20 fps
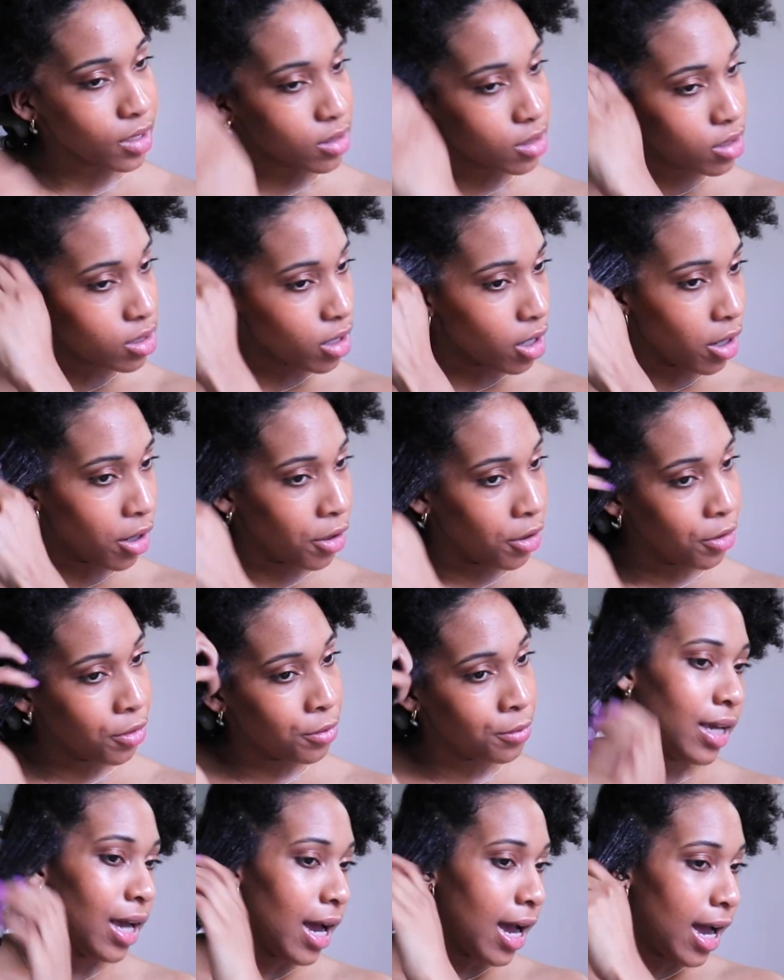
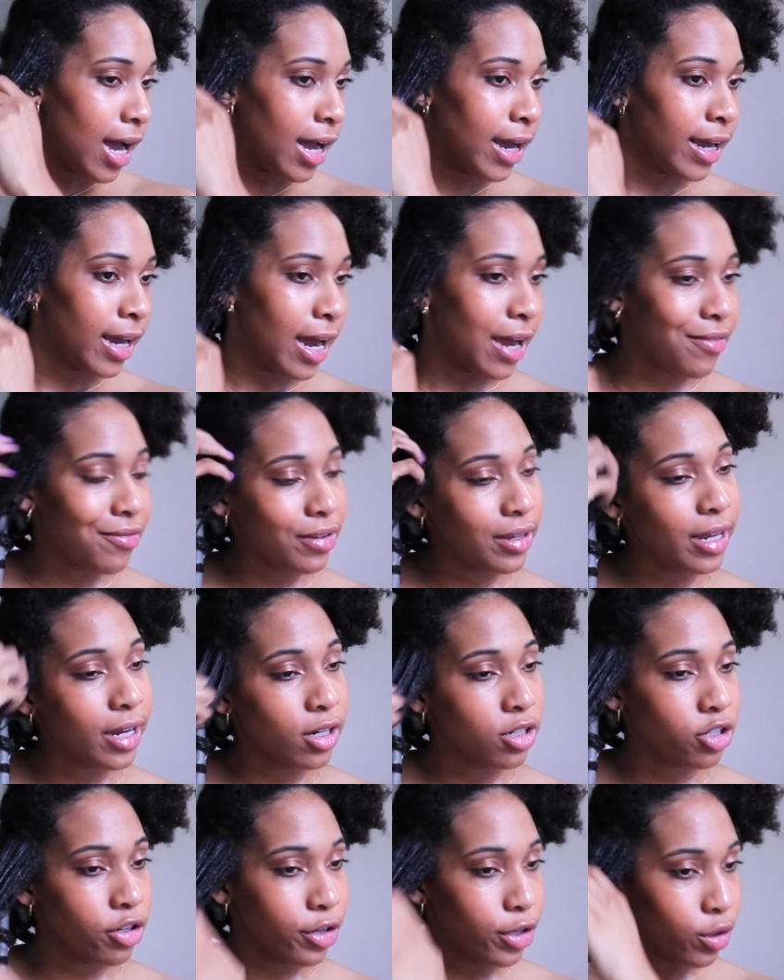so yeah I, I feel
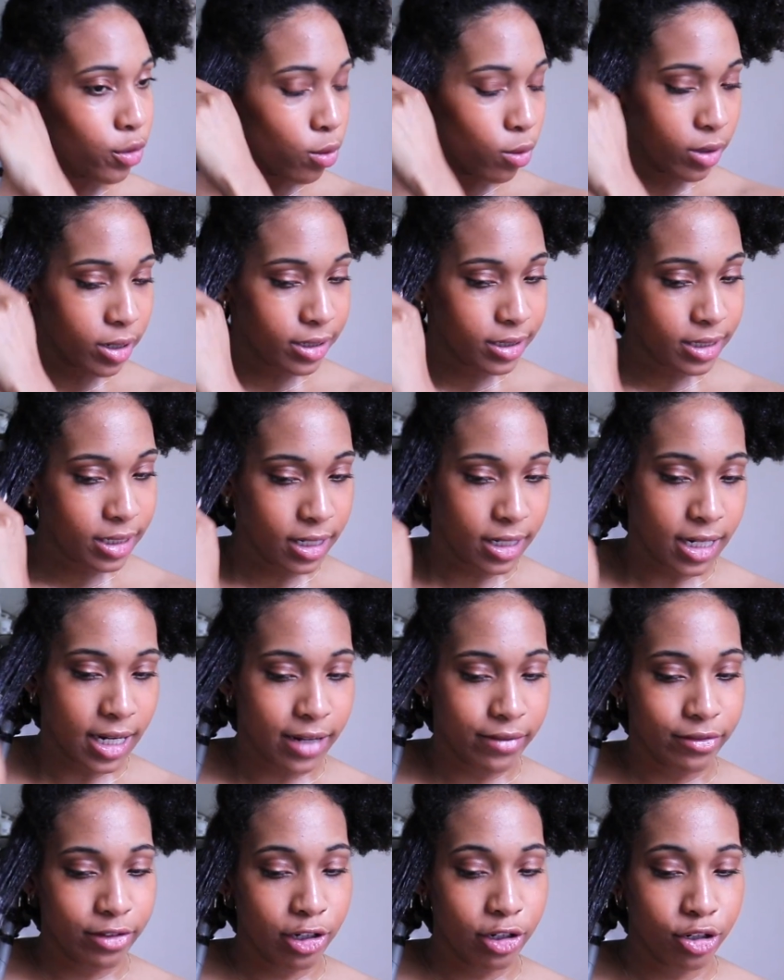like during quarantine
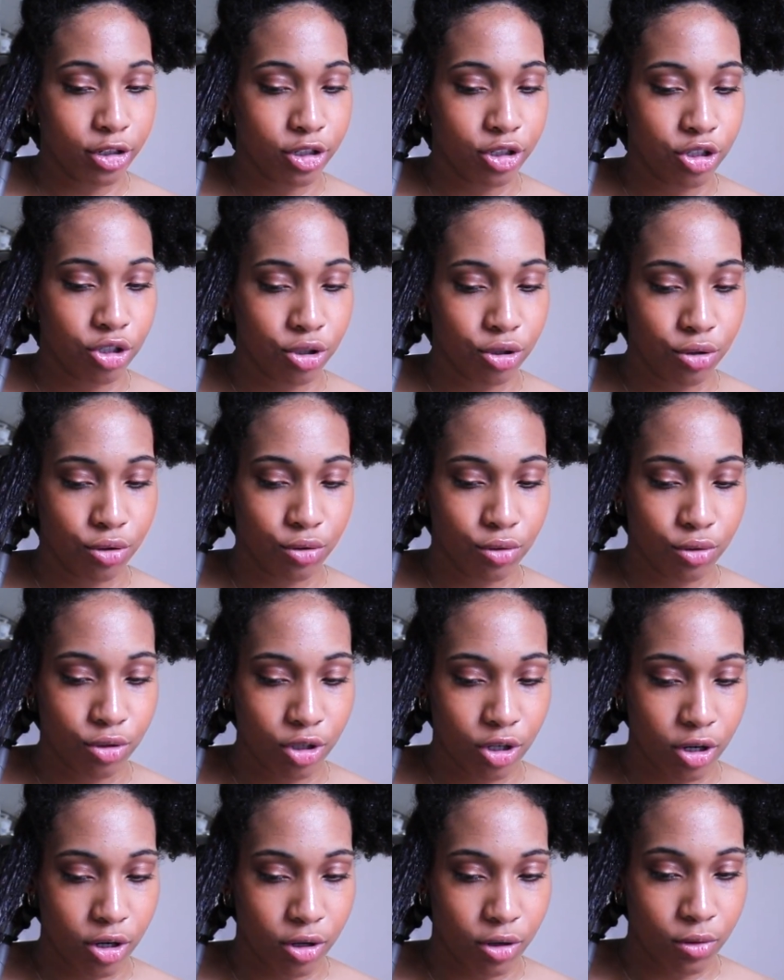i've learned to
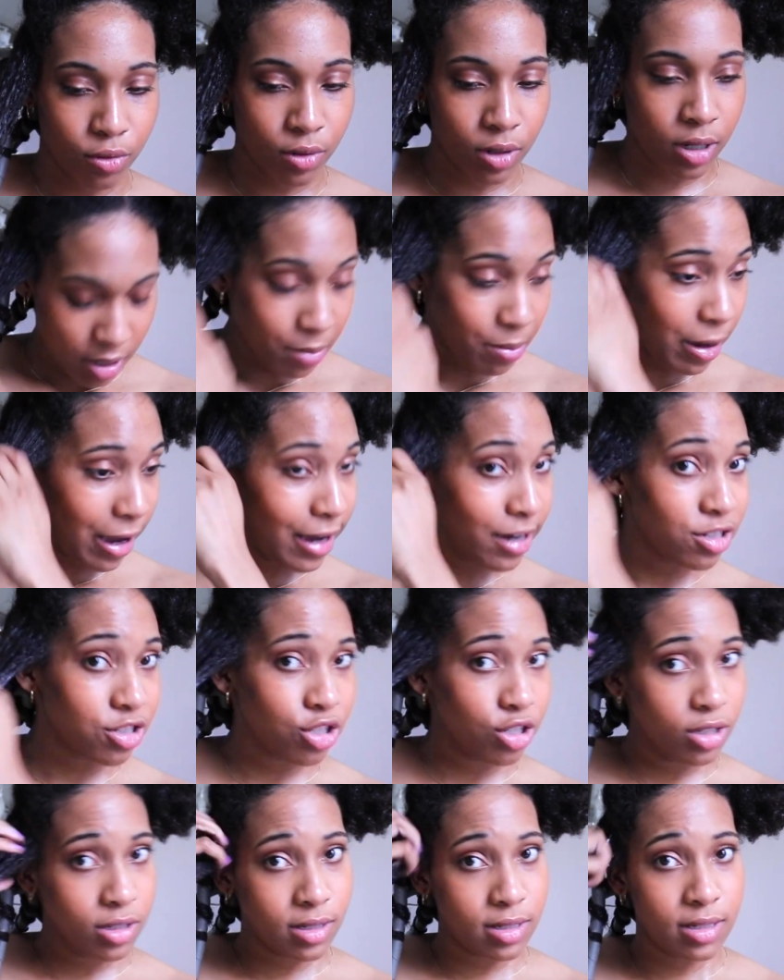you know be
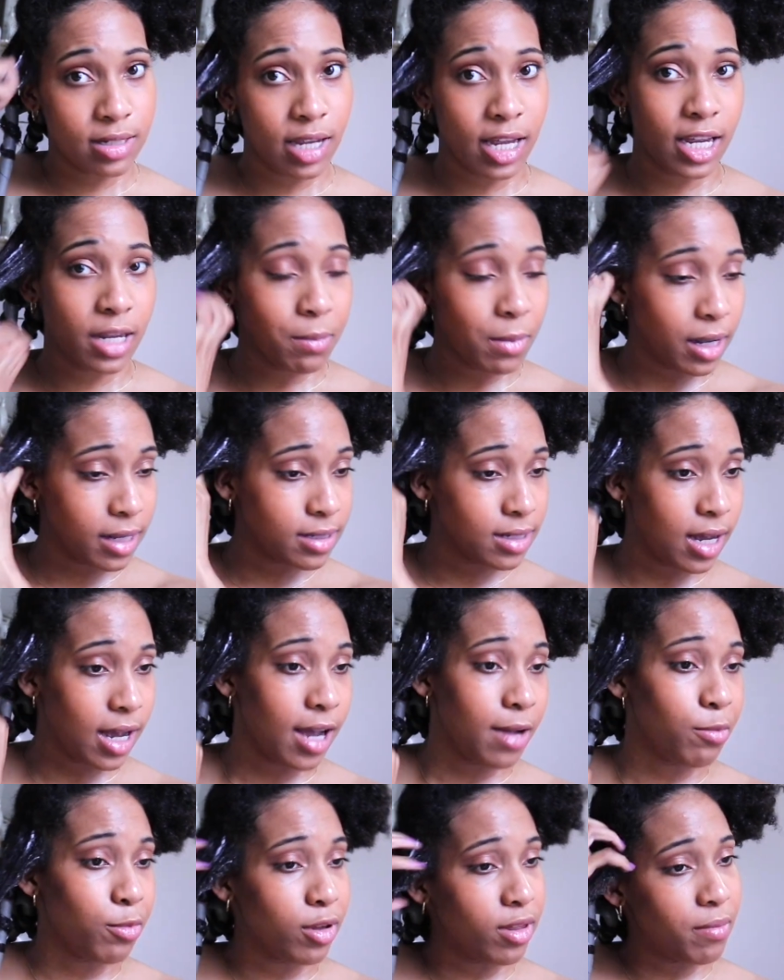patient take my
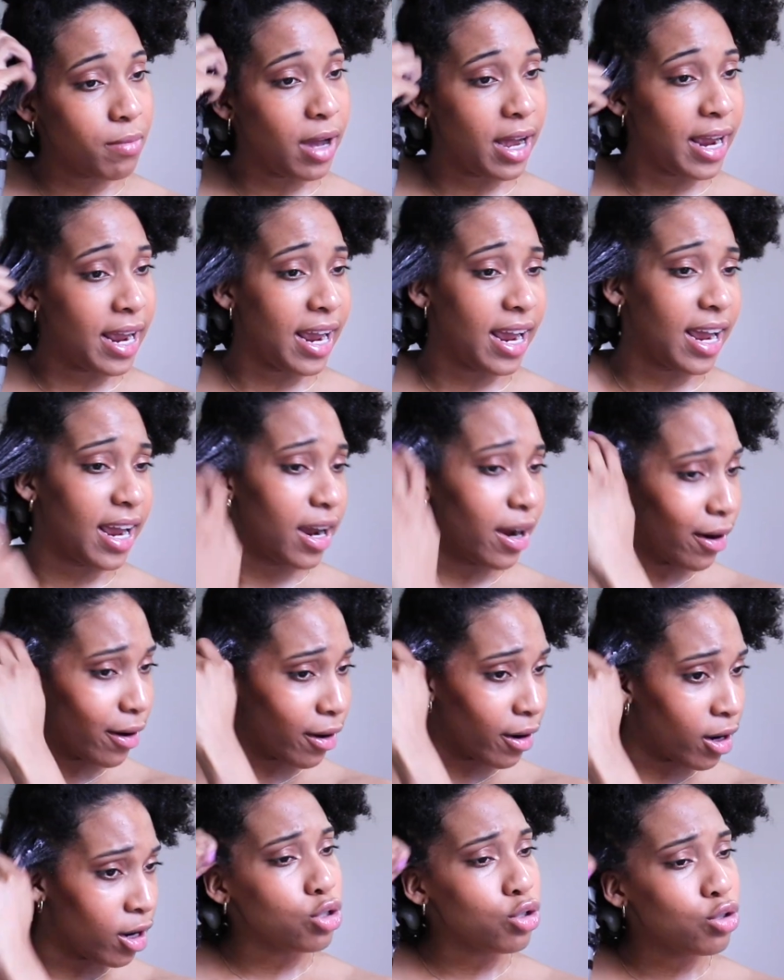time with my
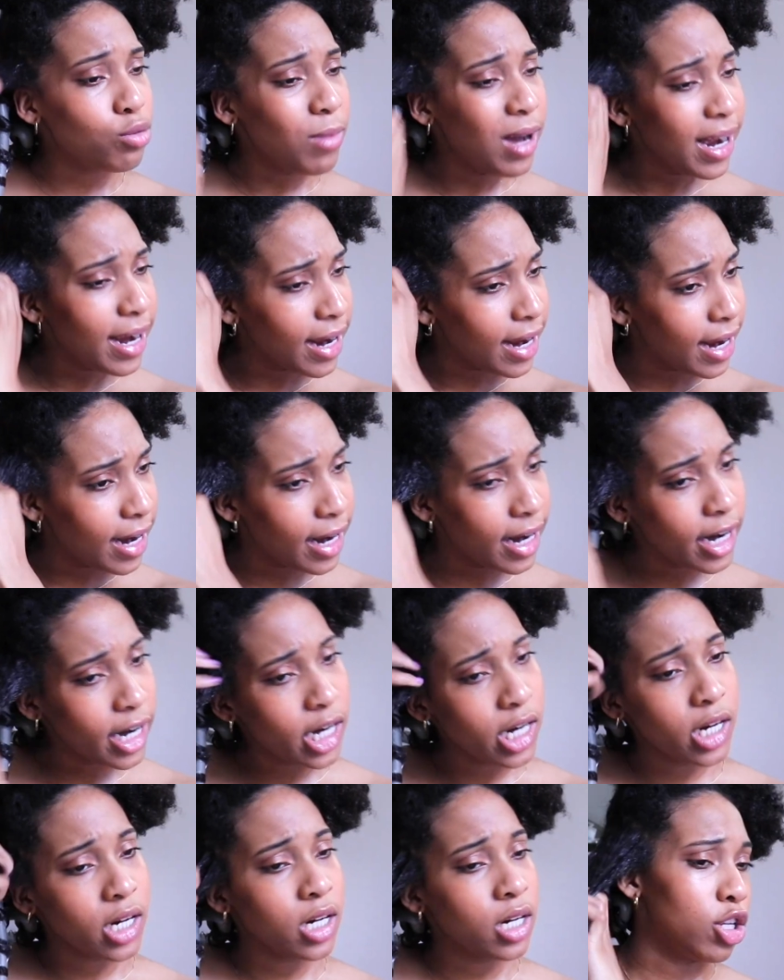hair do my
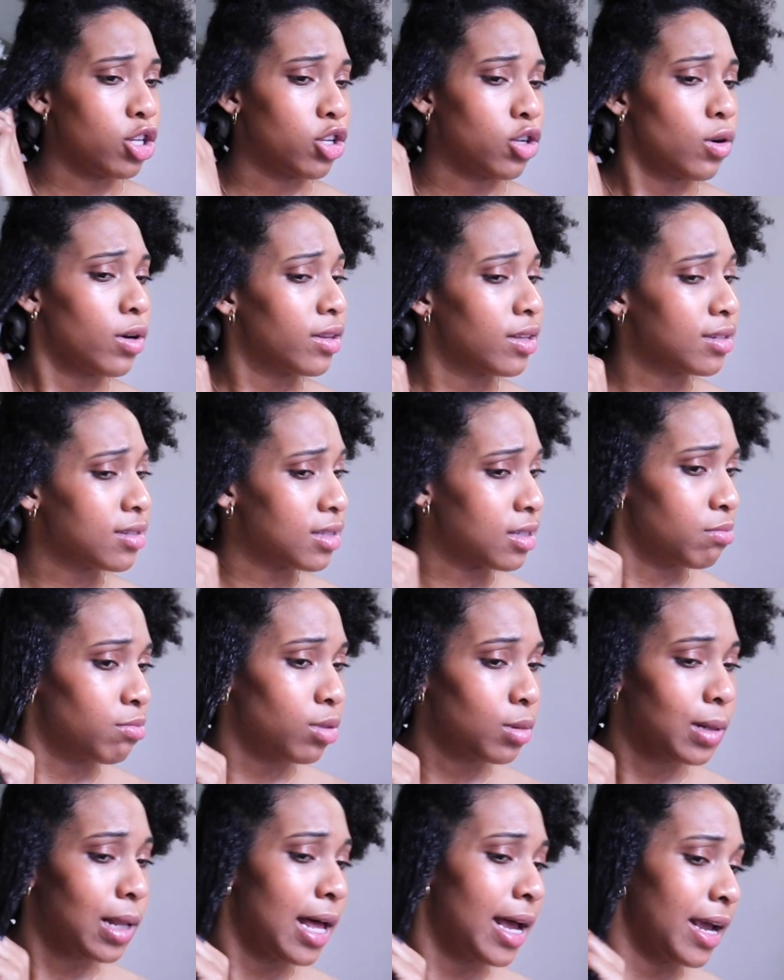hair enjoy the
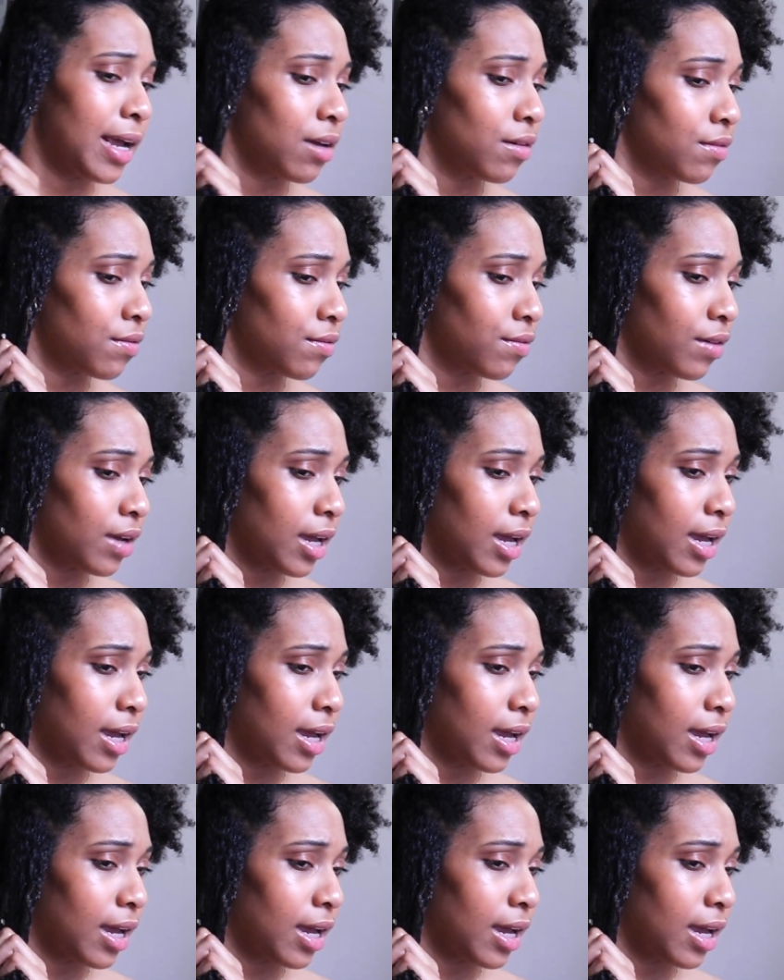simple life